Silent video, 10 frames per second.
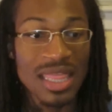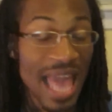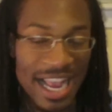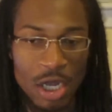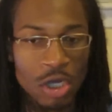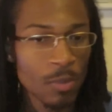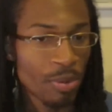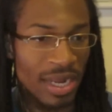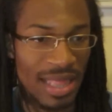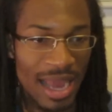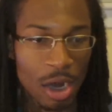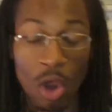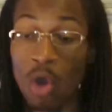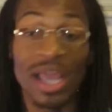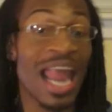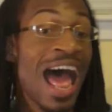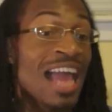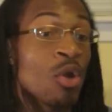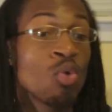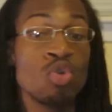that could bring that along, and
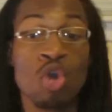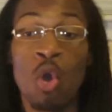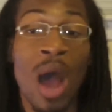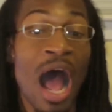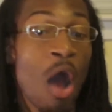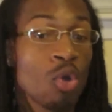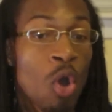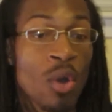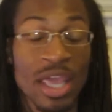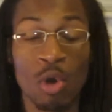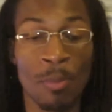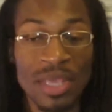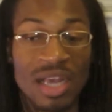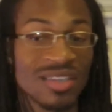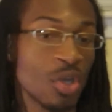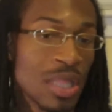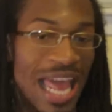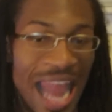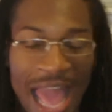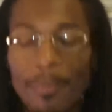I don't know how long it'll be until
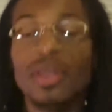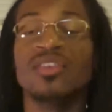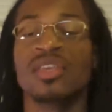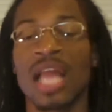that happens.